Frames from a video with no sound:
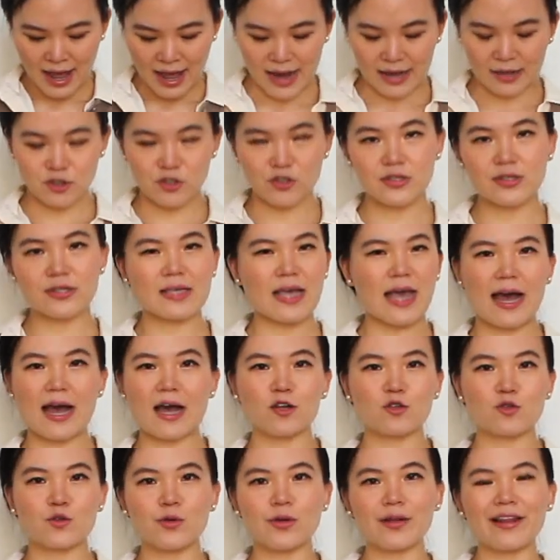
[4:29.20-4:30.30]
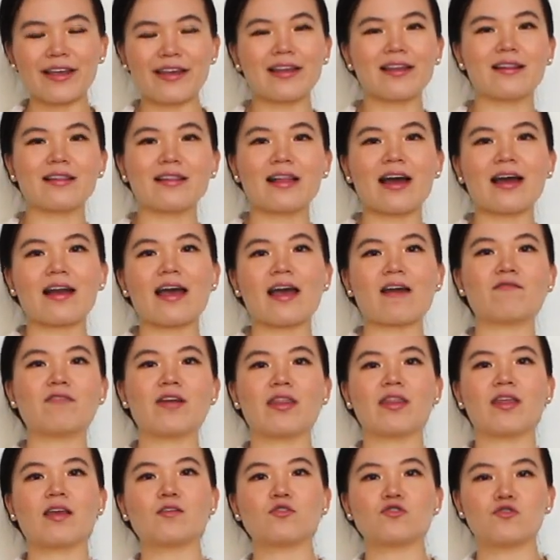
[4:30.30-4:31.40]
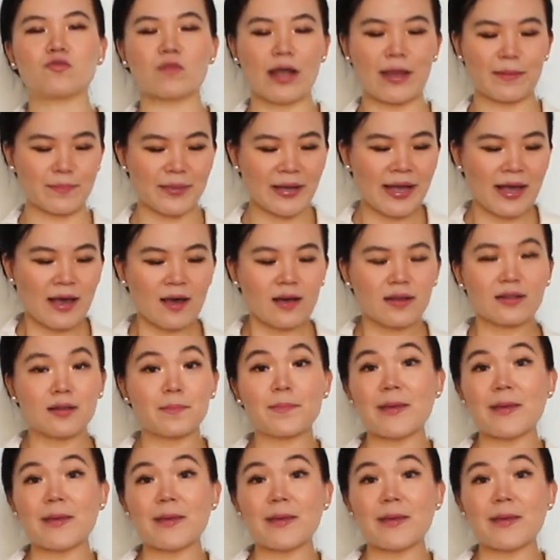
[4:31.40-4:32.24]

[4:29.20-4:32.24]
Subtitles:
and just casually let everything drape. The